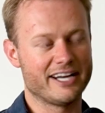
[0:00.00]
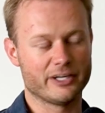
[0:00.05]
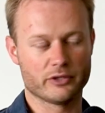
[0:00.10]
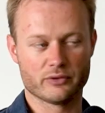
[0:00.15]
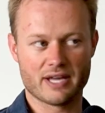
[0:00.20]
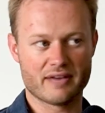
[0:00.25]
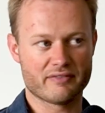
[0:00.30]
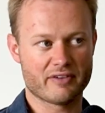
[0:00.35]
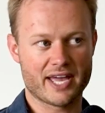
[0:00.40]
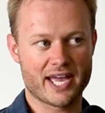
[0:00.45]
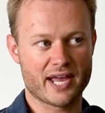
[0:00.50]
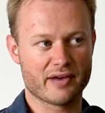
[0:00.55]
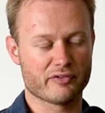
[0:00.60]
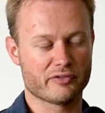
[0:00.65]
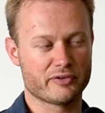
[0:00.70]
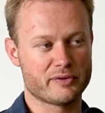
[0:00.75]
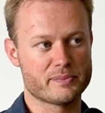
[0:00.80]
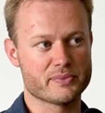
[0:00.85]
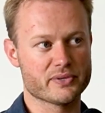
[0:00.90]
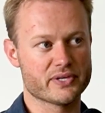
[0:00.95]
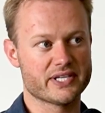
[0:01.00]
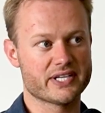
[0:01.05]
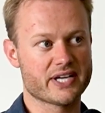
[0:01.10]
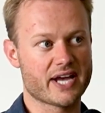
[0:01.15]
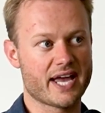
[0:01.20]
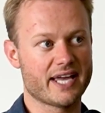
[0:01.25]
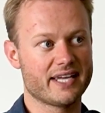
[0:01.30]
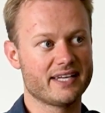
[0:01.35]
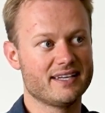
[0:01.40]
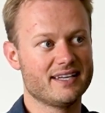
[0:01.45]
You'll never hear of
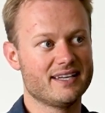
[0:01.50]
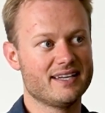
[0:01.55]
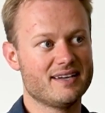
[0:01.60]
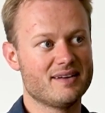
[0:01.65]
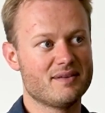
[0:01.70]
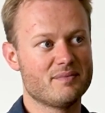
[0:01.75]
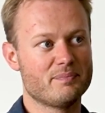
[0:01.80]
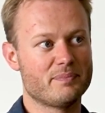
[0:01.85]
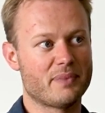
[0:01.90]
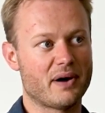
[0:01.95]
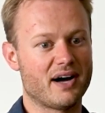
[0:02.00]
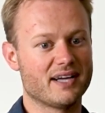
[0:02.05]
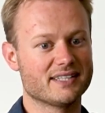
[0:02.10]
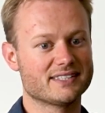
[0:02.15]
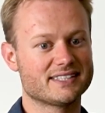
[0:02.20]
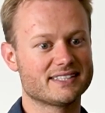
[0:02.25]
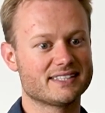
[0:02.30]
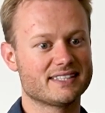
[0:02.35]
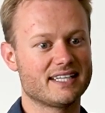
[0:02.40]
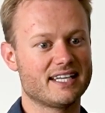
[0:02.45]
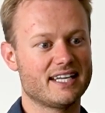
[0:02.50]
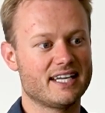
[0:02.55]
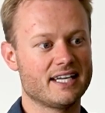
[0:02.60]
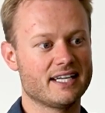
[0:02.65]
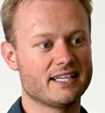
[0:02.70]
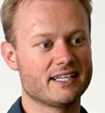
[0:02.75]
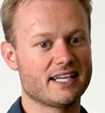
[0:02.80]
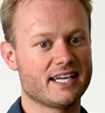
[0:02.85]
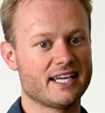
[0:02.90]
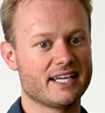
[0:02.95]
Ubrique, but
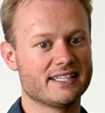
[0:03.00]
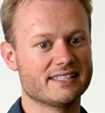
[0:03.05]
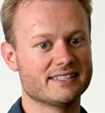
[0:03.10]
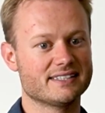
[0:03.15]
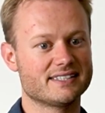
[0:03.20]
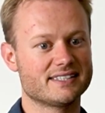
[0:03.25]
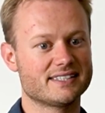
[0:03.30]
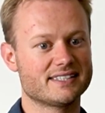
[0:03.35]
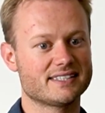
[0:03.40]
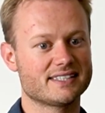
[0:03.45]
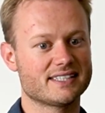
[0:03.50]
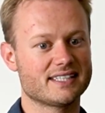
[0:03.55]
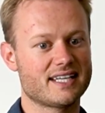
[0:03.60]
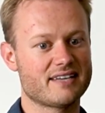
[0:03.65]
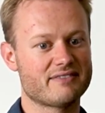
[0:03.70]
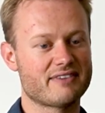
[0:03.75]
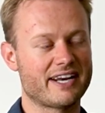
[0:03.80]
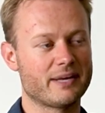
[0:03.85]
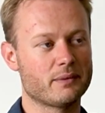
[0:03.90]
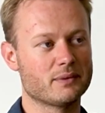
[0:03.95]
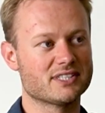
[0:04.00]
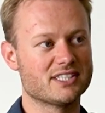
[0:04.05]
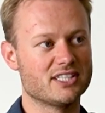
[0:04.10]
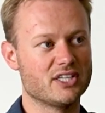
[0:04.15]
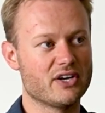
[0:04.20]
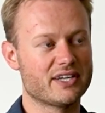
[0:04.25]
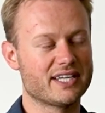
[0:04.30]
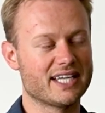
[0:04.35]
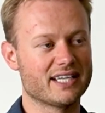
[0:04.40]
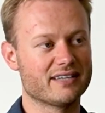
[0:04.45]
it is, if anyone's
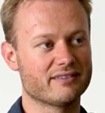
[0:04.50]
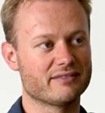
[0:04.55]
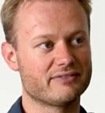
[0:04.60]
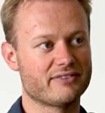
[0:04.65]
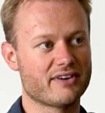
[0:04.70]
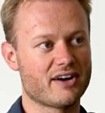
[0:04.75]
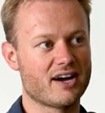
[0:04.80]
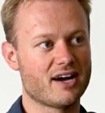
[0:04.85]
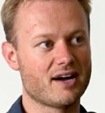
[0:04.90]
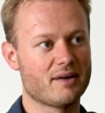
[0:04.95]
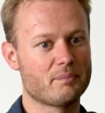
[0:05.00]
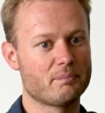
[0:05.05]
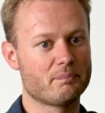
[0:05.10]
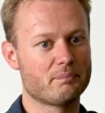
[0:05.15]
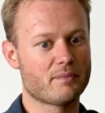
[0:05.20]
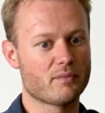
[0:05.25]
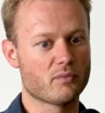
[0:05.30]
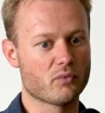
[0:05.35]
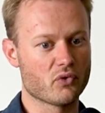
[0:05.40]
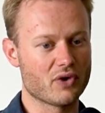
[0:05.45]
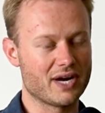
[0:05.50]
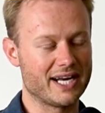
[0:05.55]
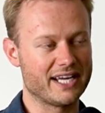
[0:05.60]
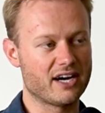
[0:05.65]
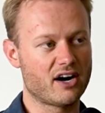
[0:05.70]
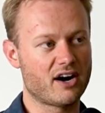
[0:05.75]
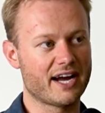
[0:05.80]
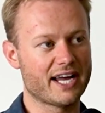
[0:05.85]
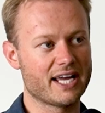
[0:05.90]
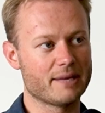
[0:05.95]
looking for really
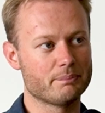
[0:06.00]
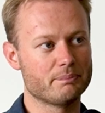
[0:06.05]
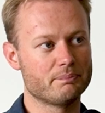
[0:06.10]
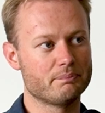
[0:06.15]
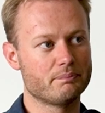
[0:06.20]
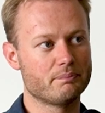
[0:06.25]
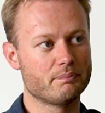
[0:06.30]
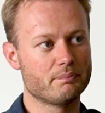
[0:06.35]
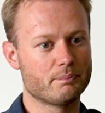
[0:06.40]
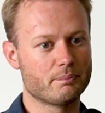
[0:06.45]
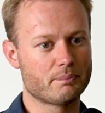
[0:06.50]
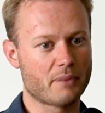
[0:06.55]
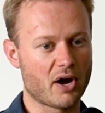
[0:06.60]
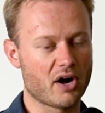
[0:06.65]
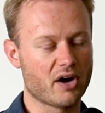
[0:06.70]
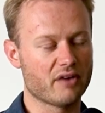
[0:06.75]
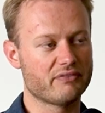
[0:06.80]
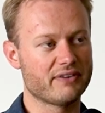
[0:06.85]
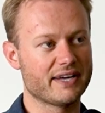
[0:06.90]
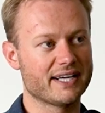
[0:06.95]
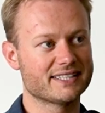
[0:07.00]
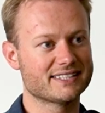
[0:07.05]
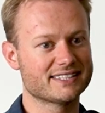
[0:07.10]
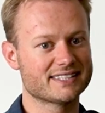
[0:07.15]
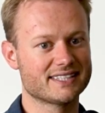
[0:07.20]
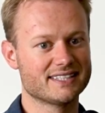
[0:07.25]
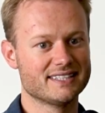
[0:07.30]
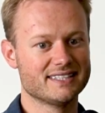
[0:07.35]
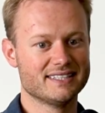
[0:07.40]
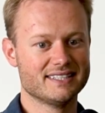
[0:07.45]
high-end,
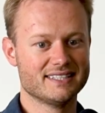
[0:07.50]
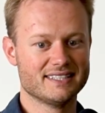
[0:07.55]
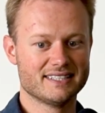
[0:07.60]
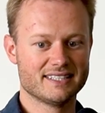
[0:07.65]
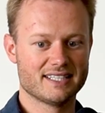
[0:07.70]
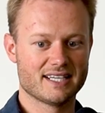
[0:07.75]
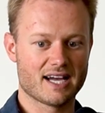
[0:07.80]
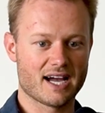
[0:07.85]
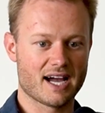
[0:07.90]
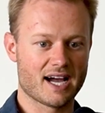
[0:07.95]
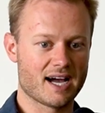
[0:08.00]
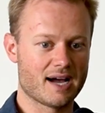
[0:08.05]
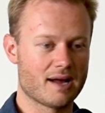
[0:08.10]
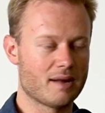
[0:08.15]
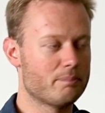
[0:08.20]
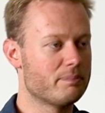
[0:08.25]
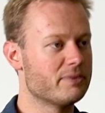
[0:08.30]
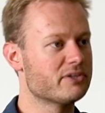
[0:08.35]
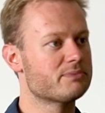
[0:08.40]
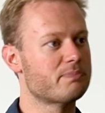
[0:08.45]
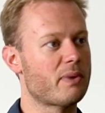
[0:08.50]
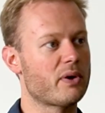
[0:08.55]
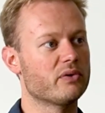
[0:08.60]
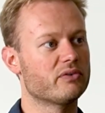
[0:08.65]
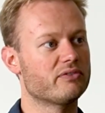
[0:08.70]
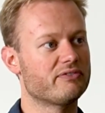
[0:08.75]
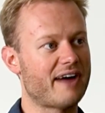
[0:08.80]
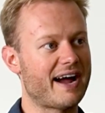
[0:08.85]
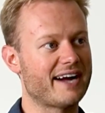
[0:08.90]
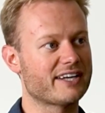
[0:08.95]
perfect,
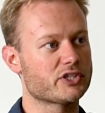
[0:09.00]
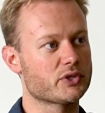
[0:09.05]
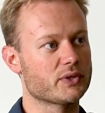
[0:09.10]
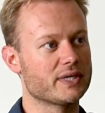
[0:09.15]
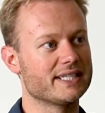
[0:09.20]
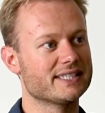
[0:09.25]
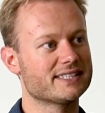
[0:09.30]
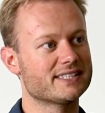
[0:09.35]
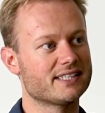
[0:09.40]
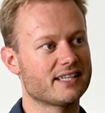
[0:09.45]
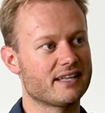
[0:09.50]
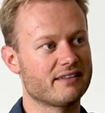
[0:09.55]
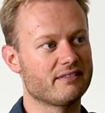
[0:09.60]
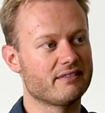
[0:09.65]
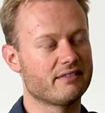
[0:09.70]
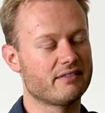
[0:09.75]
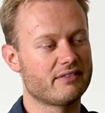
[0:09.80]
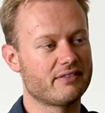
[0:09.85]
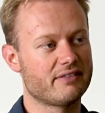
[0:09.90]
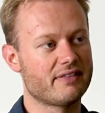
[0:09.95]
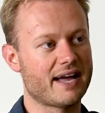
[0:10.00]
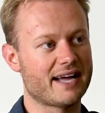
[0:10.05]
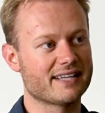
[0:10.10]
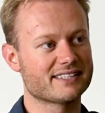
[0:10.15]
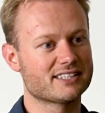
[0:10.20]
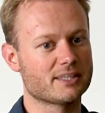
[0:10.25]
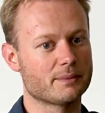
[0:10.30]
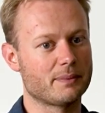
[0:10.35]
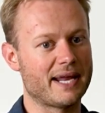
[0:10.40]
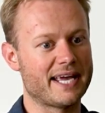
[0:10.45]
bespoke factories, then
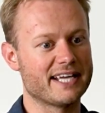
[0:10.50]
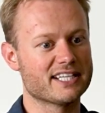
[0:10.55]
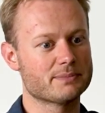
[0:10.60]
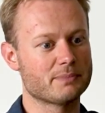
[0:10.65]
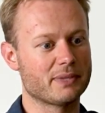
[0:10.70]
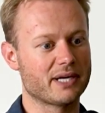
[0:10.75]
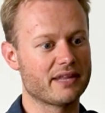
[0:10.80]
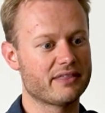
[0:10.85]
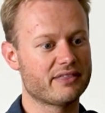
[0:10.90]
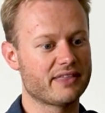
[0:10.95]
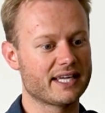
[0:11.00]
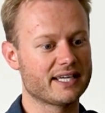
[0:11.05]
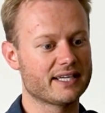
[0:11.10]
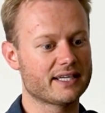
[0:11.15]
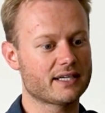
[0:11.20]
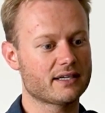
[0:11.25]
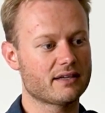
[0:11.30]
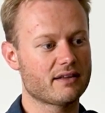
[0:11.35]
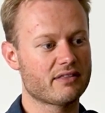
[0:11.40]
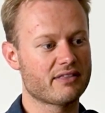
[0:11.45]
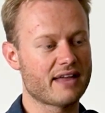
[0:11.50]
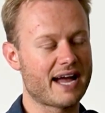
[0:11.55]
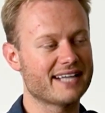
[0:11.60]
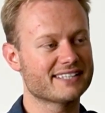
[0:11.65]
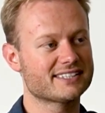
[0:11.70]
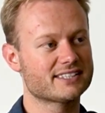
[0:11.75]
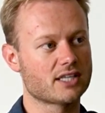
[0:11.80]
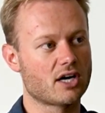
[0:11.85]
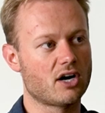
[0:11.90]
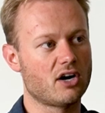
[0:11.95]
that's the place. But I think
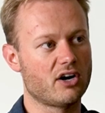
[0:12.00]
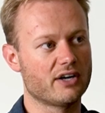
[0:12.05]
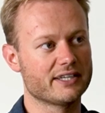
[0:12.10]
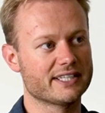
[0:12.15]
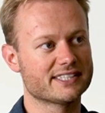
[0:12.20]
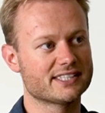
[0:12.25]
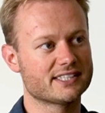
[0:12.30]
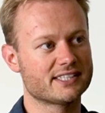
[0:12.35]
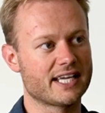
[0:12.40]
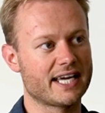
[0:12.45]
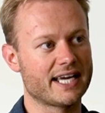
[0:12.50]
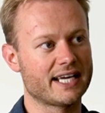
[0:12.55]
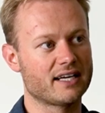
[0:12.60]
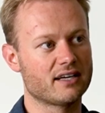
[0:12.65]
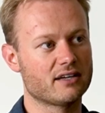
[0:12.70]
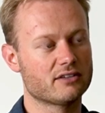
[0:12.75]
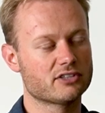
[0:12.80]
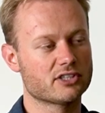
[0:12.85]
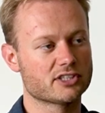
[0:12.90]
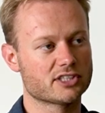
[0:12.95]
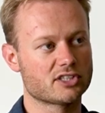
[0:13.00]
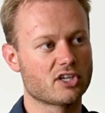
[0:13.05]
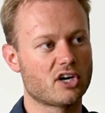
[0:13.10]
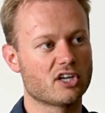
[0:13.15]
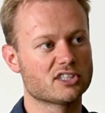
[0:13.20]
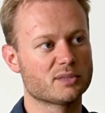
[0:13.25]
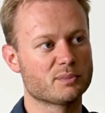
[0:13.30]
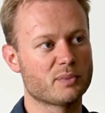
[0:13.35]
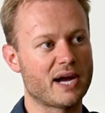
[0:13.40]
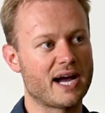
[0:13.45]
that's the hardest thing to
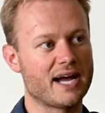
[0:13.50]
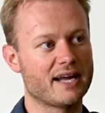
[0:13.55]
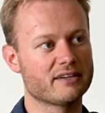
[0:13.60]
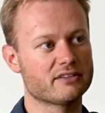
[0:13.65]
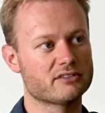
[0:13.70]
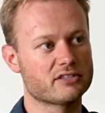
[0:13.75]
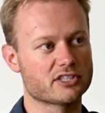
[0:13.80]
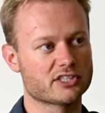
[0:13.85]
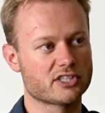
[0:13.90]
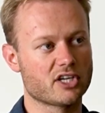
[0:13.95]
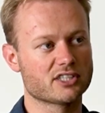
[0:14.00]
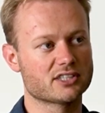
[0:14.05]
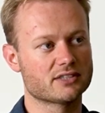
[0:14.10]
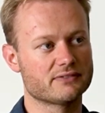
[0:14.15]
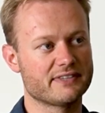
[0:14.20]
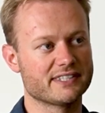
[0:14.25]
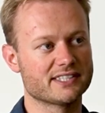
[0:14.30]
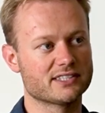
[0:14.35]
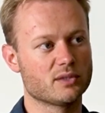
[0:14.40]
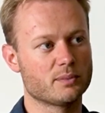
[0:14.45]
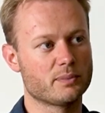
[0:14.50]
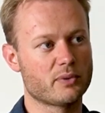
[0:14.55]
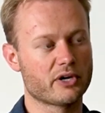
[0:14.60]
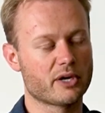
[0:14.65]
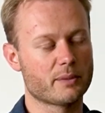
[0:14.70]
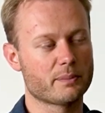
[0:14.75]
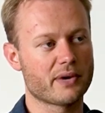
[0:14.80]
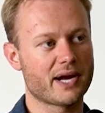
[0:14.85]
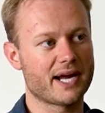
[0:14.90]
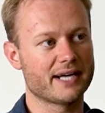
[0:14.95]
start a physical
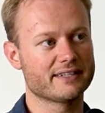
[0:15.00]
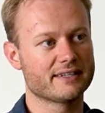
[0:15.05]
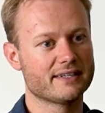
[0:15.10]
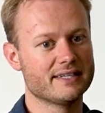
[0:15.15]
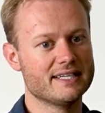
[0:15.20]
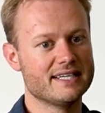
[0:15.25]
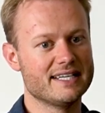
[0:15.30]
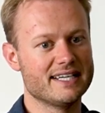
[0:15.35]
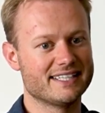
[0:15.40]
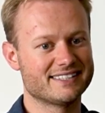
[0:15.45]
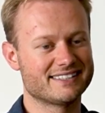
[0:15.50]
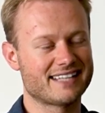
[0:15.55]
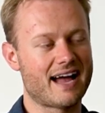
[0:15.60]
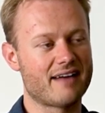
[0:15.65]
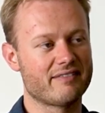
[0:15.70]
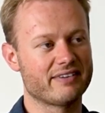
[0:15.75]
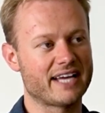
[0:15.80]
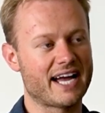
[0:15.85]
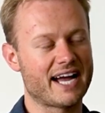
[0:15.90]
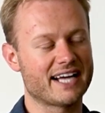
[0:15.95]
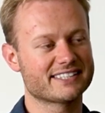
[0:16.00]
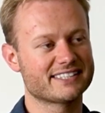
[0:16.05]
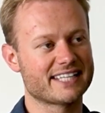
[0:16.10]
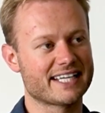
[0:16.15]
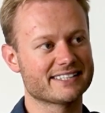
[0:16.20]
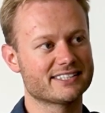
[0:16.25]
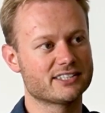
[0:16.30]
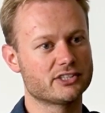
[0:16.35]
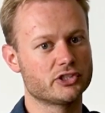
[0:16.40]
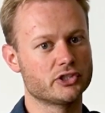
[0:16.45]
product brand, is to having
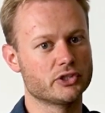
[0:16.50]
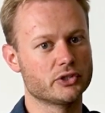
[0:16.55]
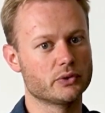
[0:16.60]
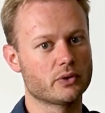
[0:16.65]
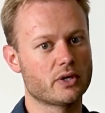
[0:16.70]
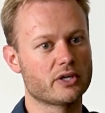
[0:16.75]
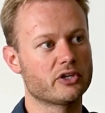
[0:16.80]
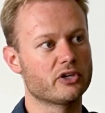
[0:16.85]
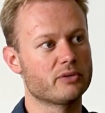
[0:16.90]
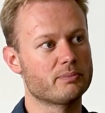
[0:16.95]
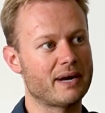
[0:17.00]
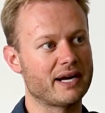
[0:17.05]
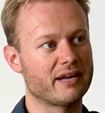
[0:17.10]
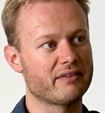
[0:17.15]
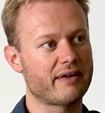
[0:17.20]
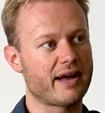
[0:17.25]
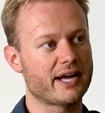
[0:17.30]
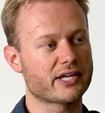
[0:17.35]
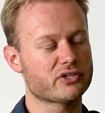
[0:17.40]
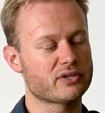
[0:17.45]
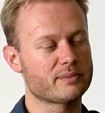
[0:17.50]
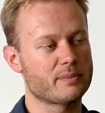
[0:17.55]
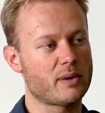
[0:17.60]
access to a good manufacturing